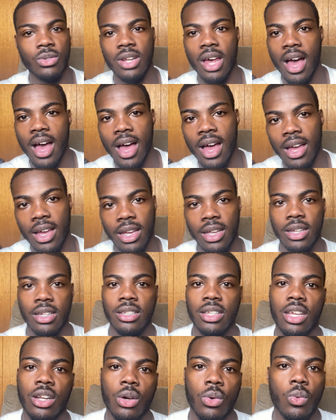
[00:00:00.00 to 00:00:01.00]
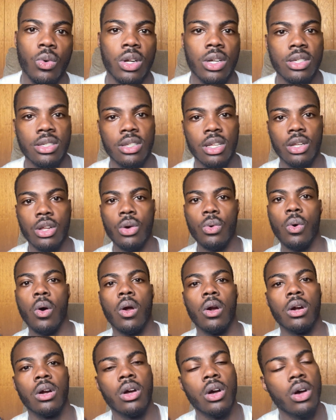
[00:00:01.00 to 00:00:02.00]
High. They don't want us to know
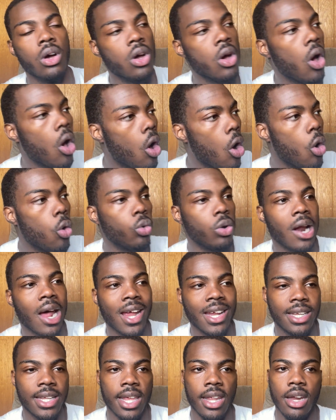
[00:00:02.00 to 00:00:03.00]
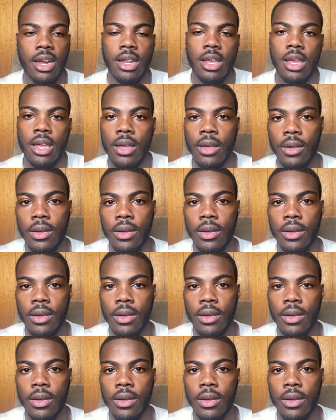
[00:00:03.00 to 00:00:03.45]
our own identity.